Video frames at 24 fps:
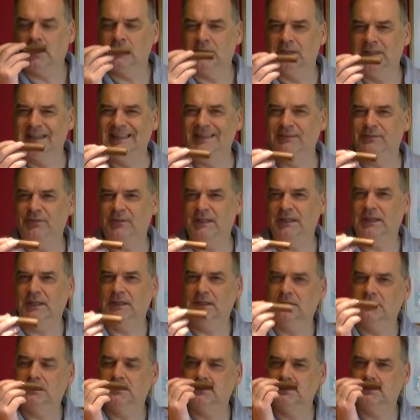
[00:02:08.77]
leafy,
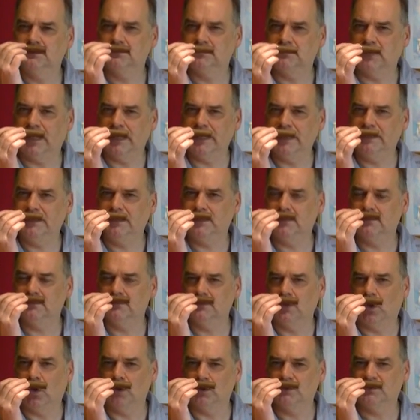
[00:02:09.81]
like
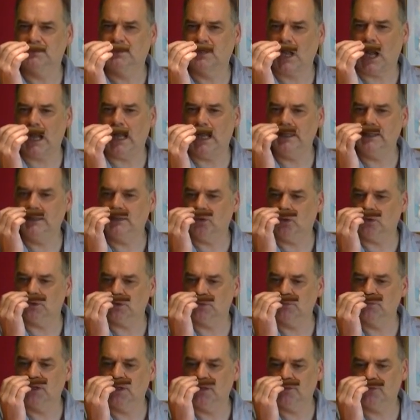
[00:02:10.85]
dried
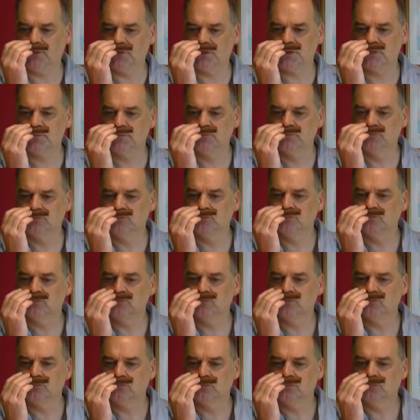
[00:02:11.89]
autumn leaves,
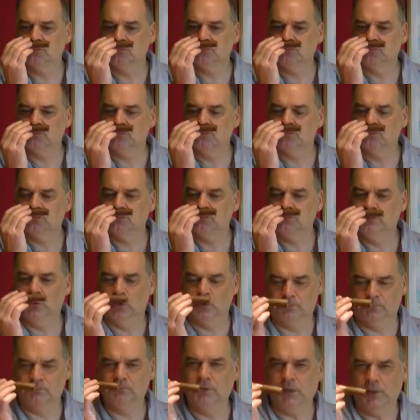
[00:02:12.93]

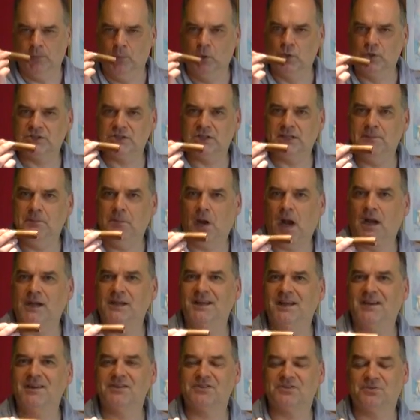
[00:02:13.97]
but mostly
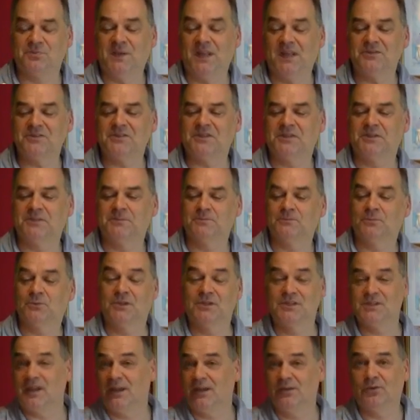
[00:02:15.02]
barnyard smells,
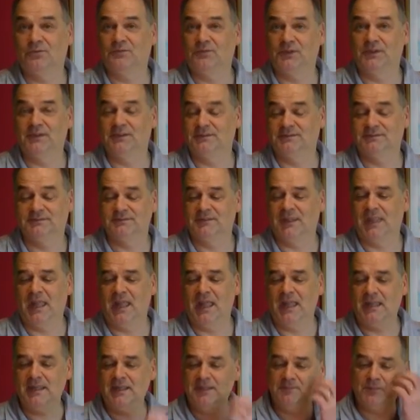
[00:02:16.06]
which I often
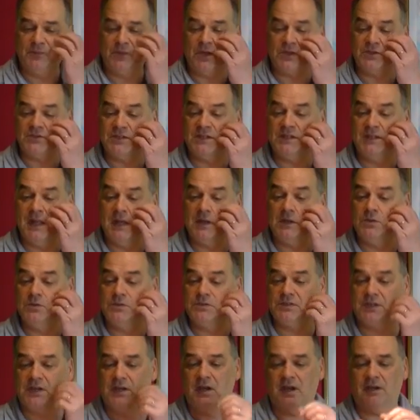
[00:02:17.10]
turns into a
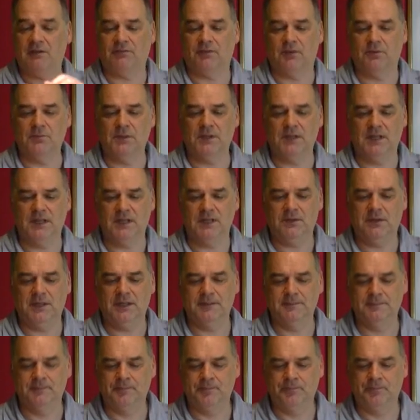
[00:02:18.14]
good cigar for me anyway.